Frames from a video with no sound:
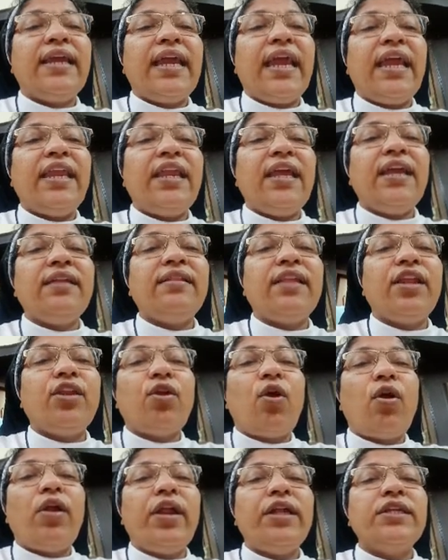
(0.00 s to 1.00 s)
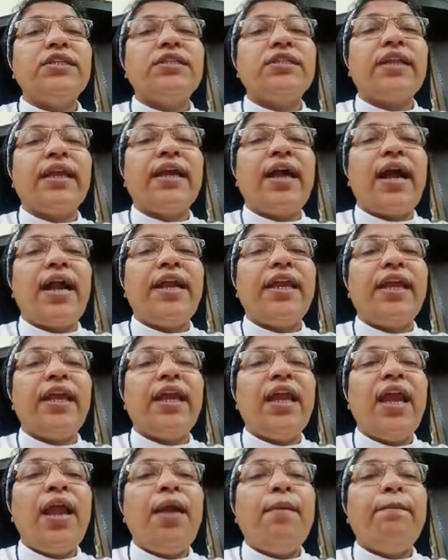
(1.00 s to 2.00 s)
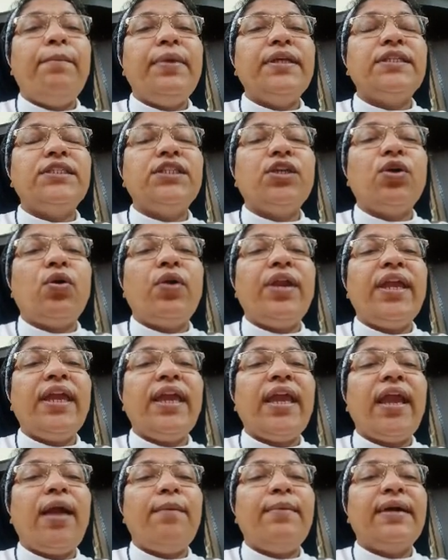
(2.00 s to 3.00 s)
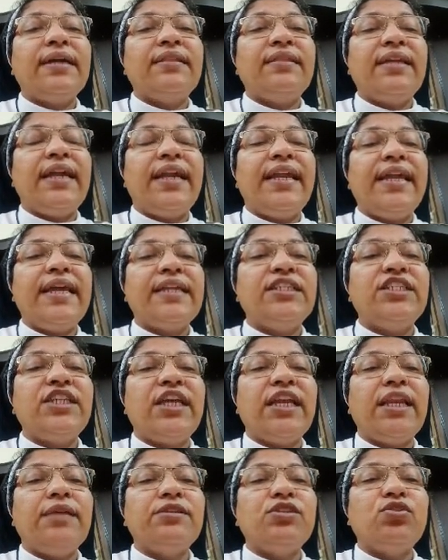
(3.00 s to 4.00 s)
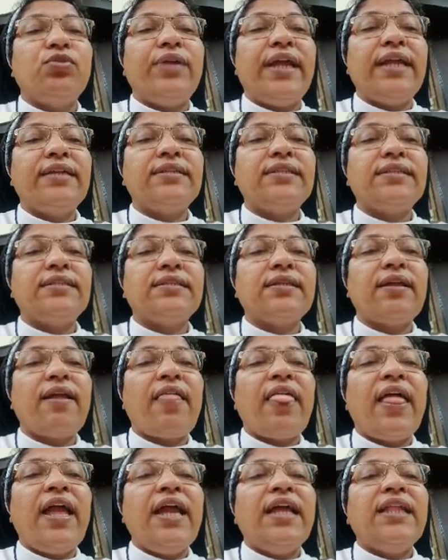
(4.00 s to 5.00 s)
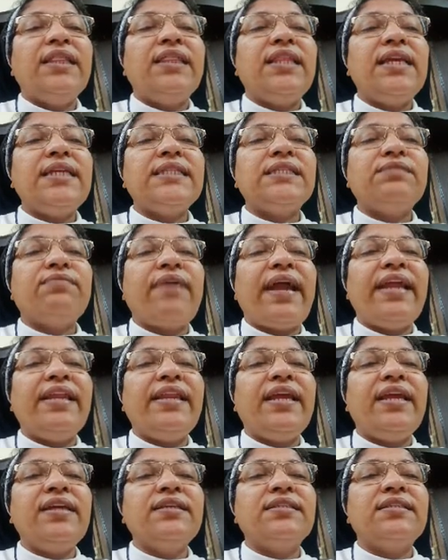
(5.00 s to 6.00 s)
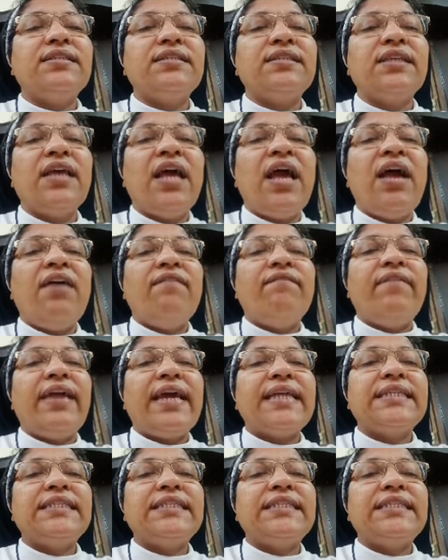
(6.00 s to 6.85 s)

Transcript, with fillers: gaining the knowledge regarding PCOD among third year GNM students. These findings were